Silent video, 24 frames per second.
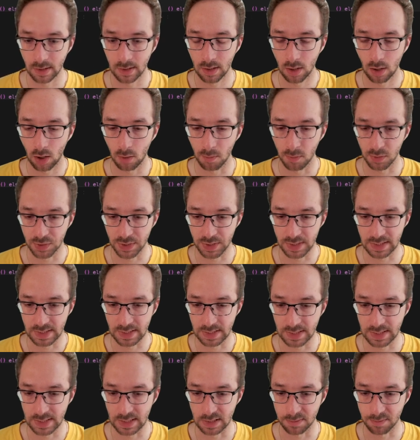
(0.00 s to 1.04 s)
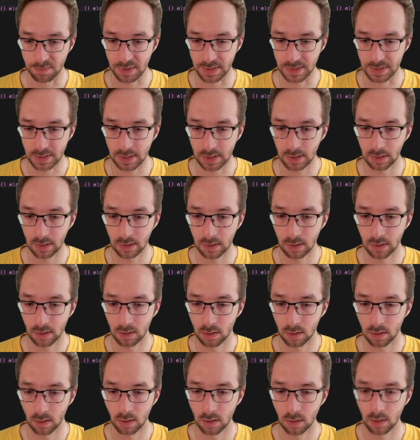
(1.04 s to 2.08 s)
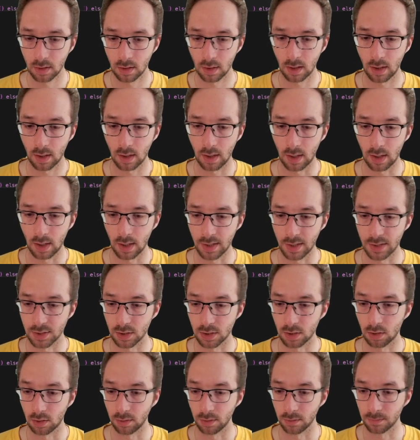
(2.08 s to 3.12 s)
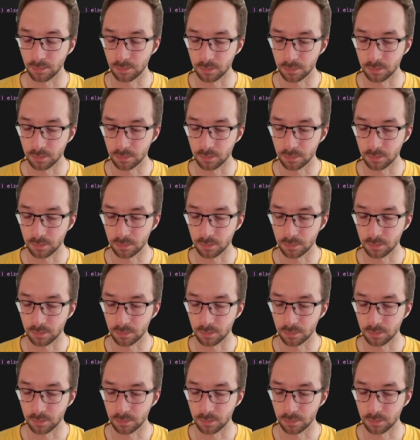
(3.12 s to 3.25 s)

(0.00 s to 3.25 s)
almost 66%, and so on.